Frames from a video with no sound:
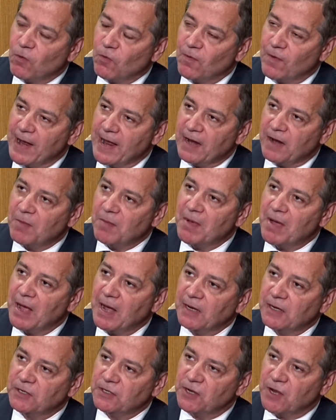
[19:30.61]

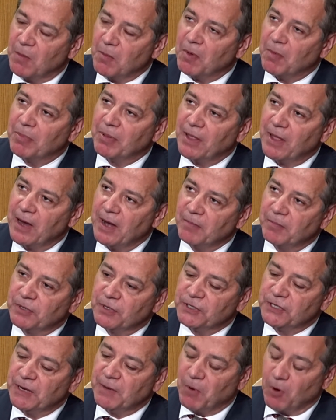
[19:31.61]
randomized double-blind
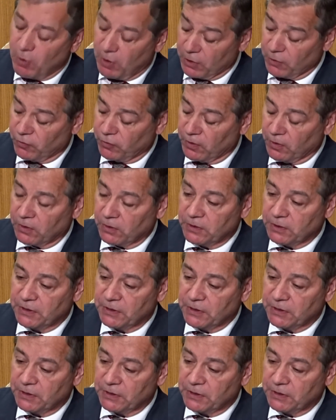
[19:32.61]
placebo-controlled